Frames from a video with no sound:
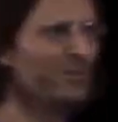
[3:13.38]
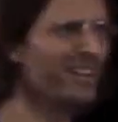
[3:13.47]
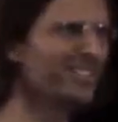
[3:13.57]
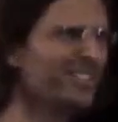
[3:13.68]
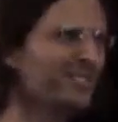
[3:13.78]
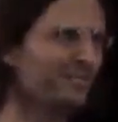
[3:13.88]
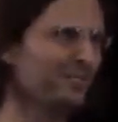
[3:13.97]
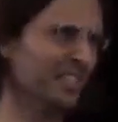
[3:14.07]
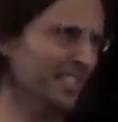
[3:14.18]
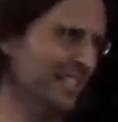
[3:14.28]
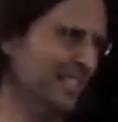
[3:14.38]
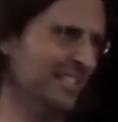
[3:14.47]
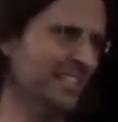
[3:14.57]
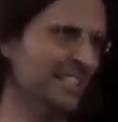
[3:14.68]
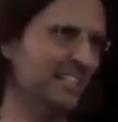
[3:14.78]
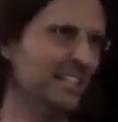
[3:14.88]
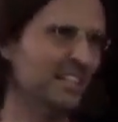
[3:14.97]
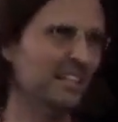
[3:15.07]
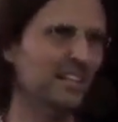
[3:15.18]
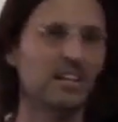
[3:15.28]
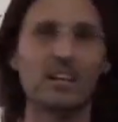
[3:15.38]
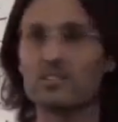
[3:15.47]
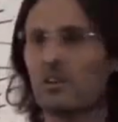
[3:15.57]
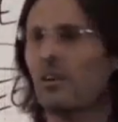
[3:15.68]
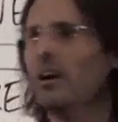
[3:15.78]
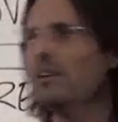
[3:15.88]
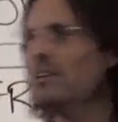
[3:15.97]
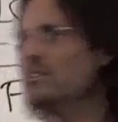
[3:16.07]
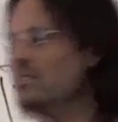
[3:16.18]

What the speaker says: for ourselves. So I need